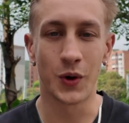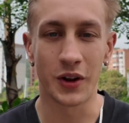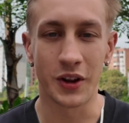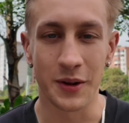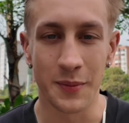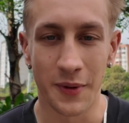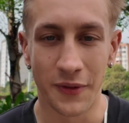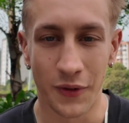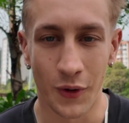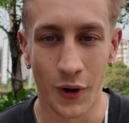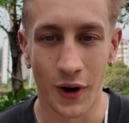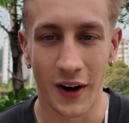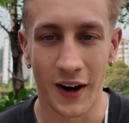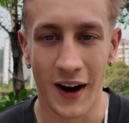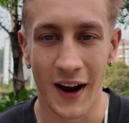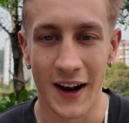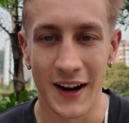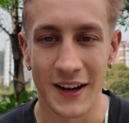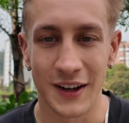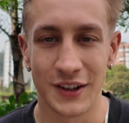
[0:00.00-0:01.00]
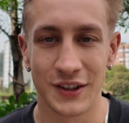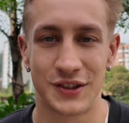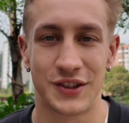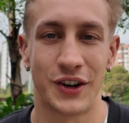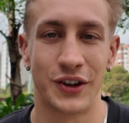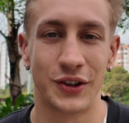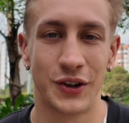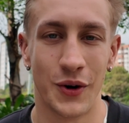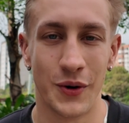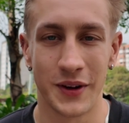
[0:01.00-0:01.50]
Quickly before I
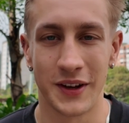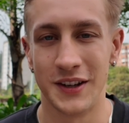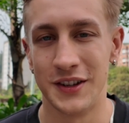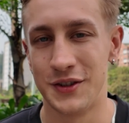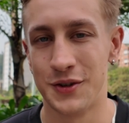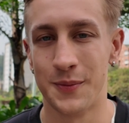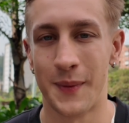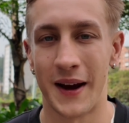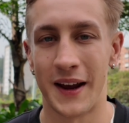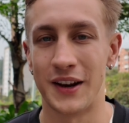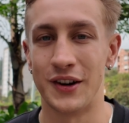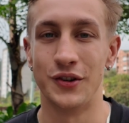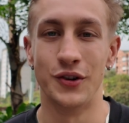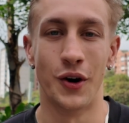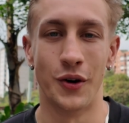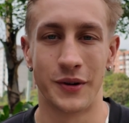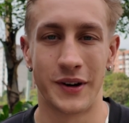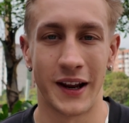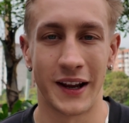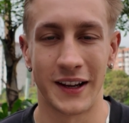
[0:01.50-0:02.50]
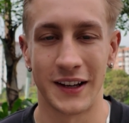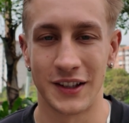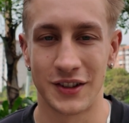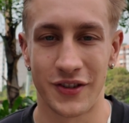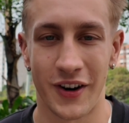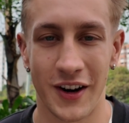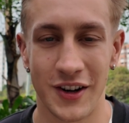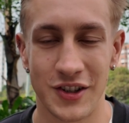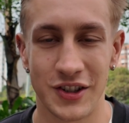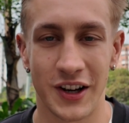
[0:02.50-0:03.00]
start going into my note-taking
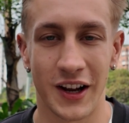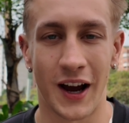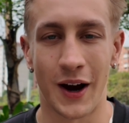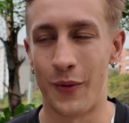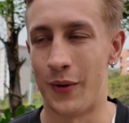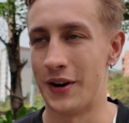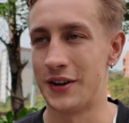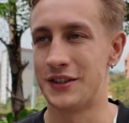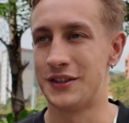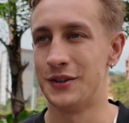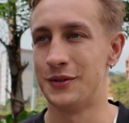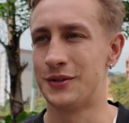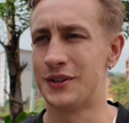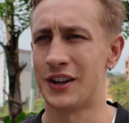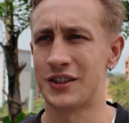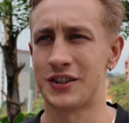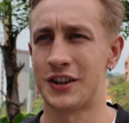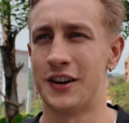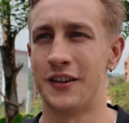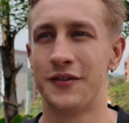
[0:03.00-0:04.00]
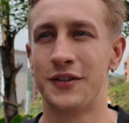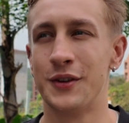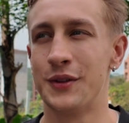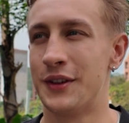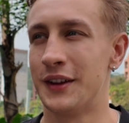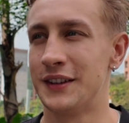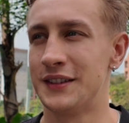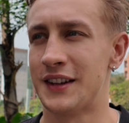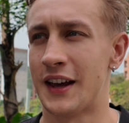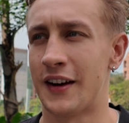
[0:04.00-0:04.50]
strategy, I want to touch on a few
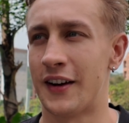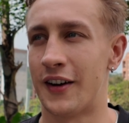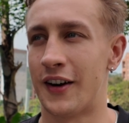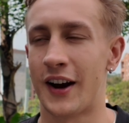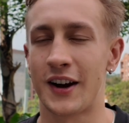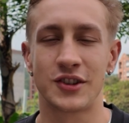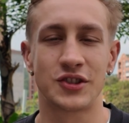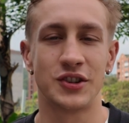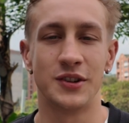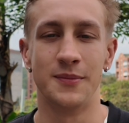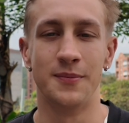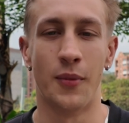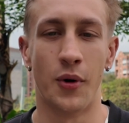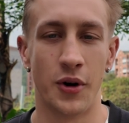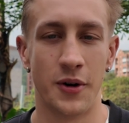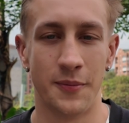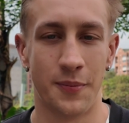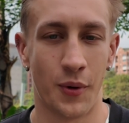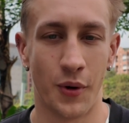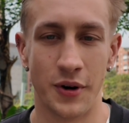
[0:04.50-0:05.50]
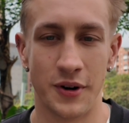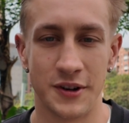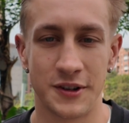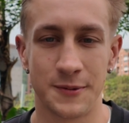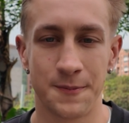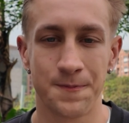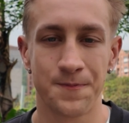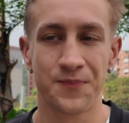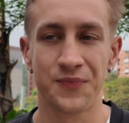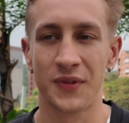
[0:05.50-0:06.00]
things that are actually more
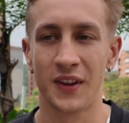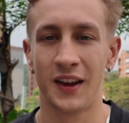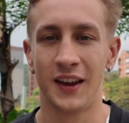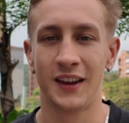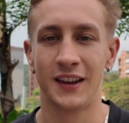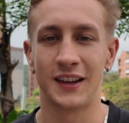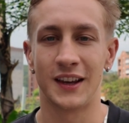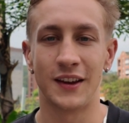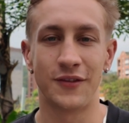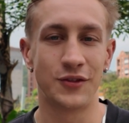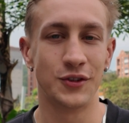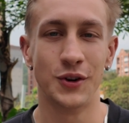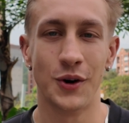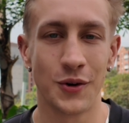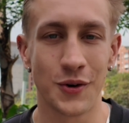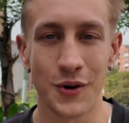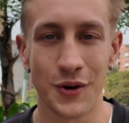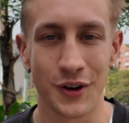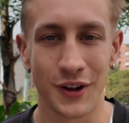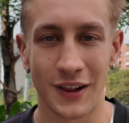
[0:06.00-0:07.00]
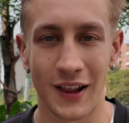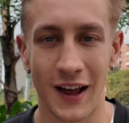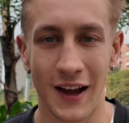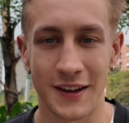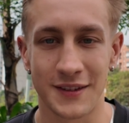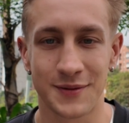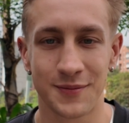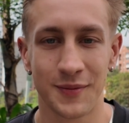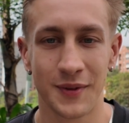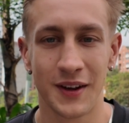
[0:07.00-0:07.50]
important. If you don't go to
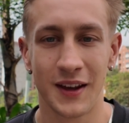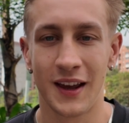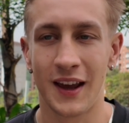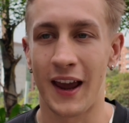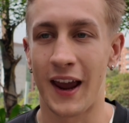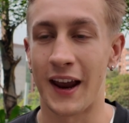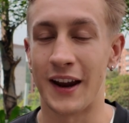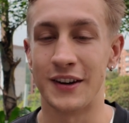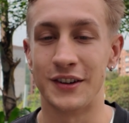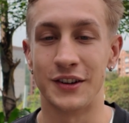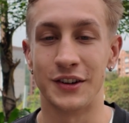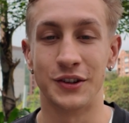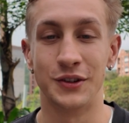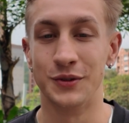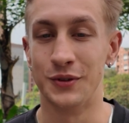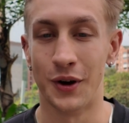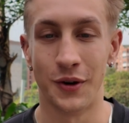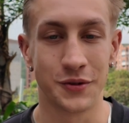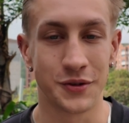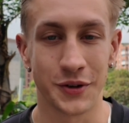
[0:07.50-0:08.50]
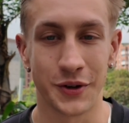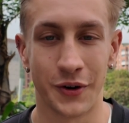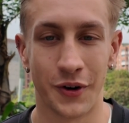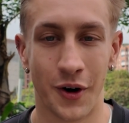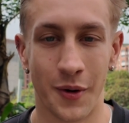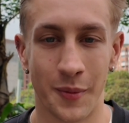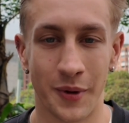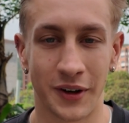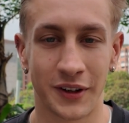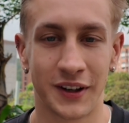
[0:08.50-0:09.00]
class and you don't do your
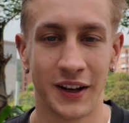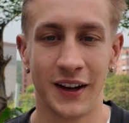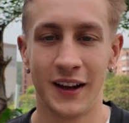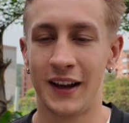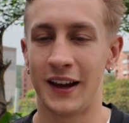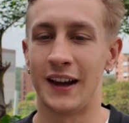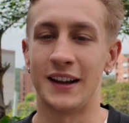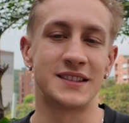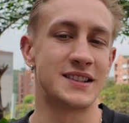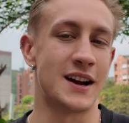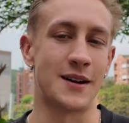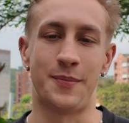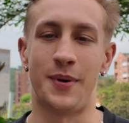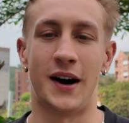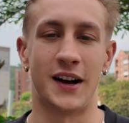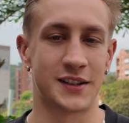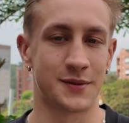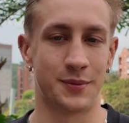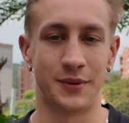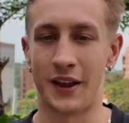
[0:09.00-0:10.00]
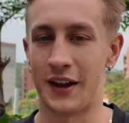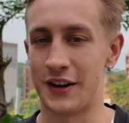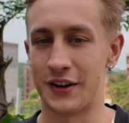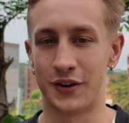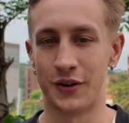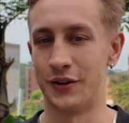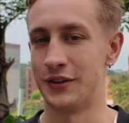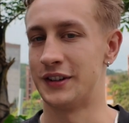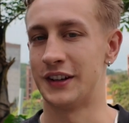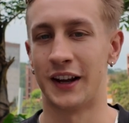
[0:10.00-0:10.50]
homework, it's not possible that you're
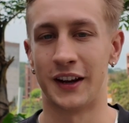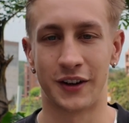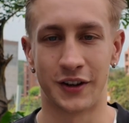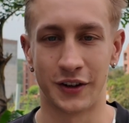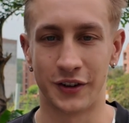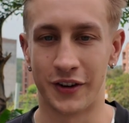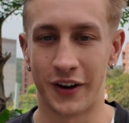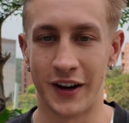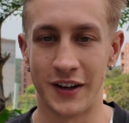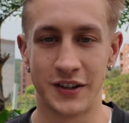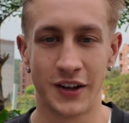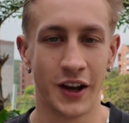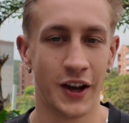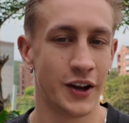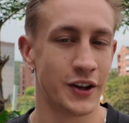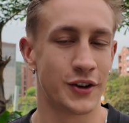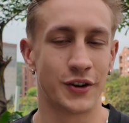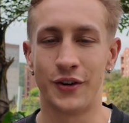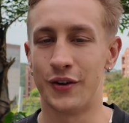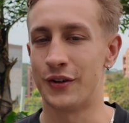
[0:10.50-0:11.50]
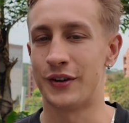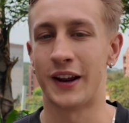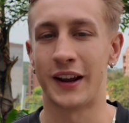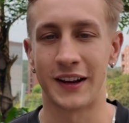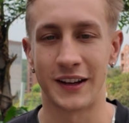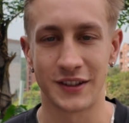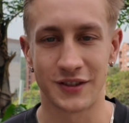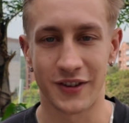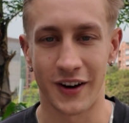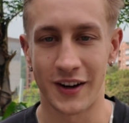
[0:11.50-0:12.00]
going to get good grades. Your
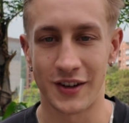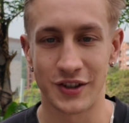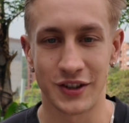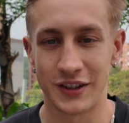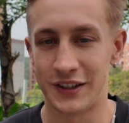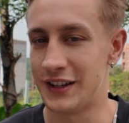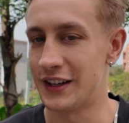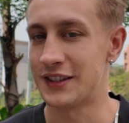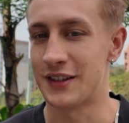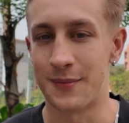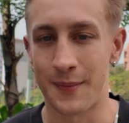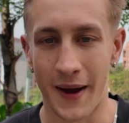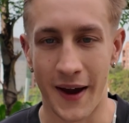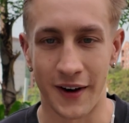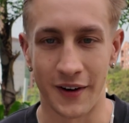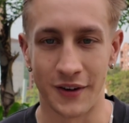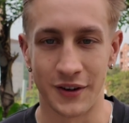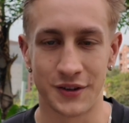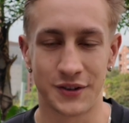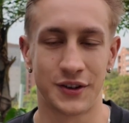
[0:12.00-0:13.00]
note-taking strategy doesn't matter.